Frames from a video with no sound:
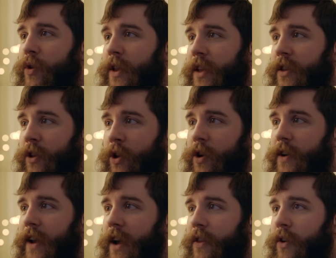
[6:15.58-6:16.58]
you click the look
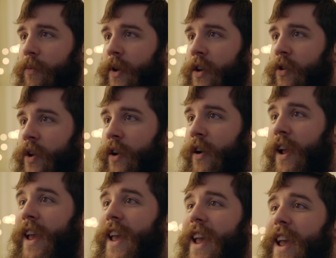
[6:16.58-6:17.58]
download menu here,
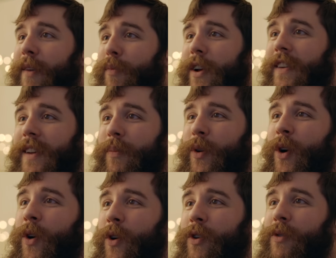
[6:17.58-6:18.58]
it brings up a
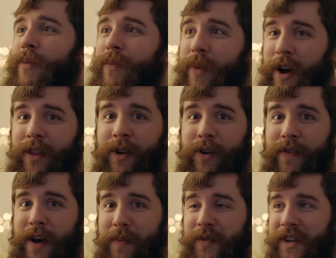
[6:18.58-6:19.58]
whole buttload
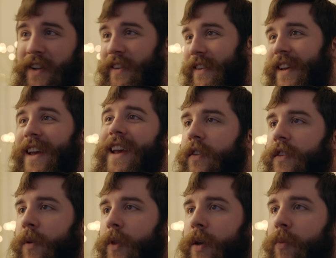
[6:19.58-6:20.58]
of options.
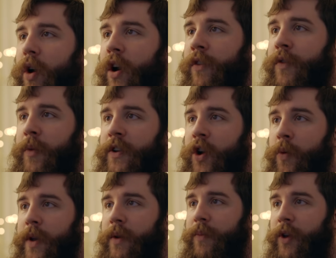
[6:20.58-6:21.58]
Some of them are from
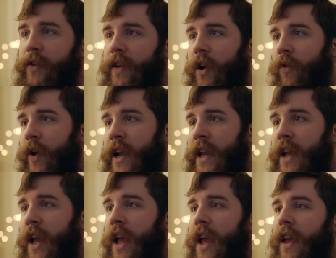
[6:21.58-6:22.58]
Adobe and built in
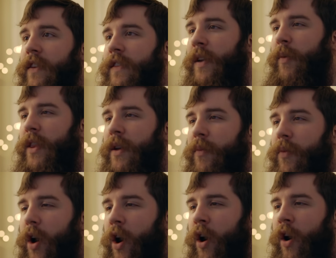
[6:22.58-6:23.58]
already. Some of
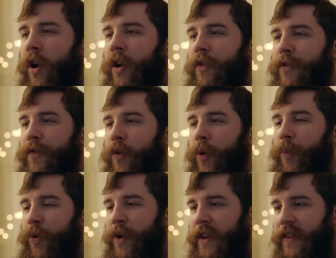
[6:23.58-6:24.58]
them are for
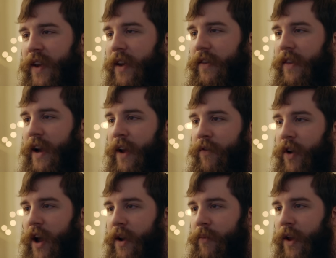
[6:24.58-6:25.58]
presets that I have
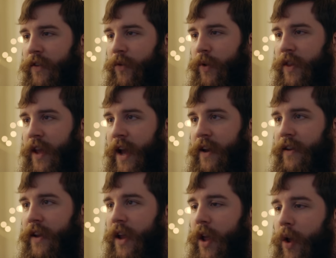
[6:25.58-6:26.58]
not messed with
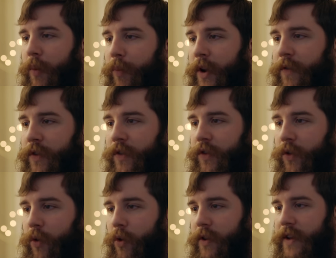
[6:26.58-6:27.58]
yet. But if you
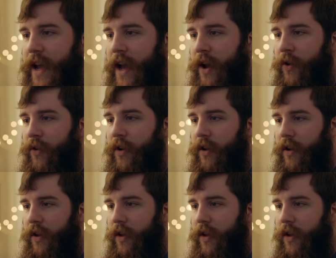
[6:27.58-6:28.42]
scroll down